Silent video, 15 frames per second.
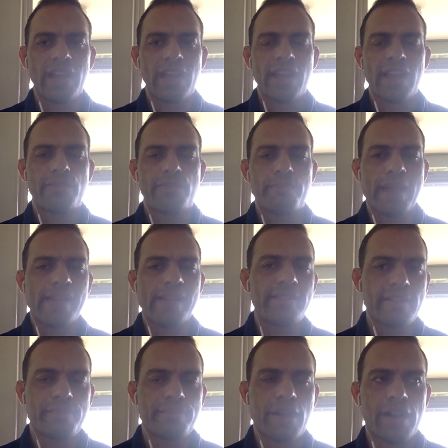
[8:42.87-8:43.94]
is based
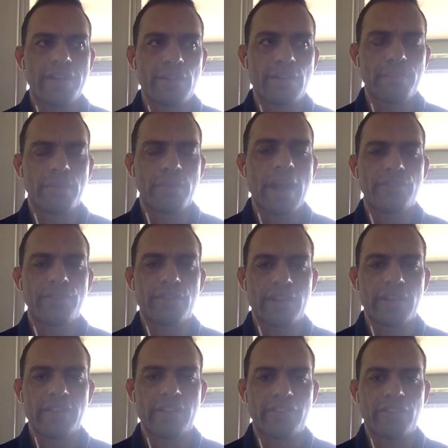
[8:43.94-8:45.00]
upon your browser
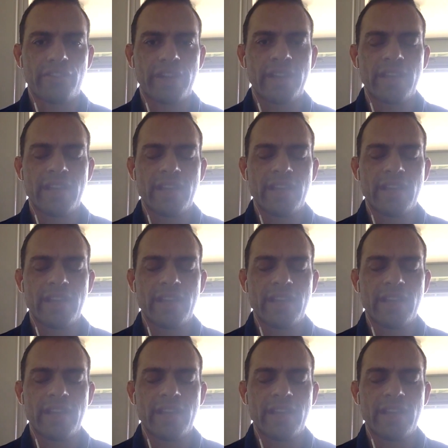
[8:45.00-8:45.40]
history.